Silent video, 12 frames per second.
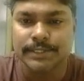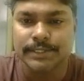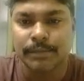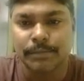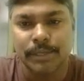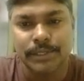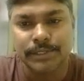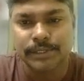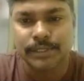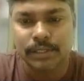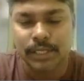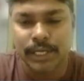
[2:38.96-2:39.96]

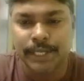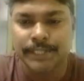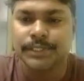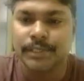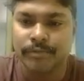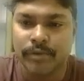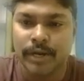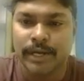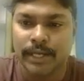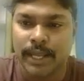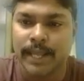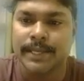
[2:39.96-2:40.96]
segments is
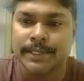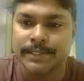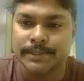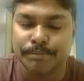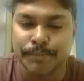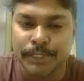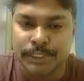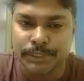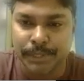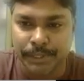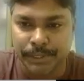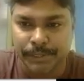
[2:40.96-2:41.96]
defined as
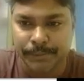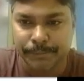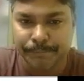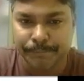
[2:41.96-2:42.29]
pitch period.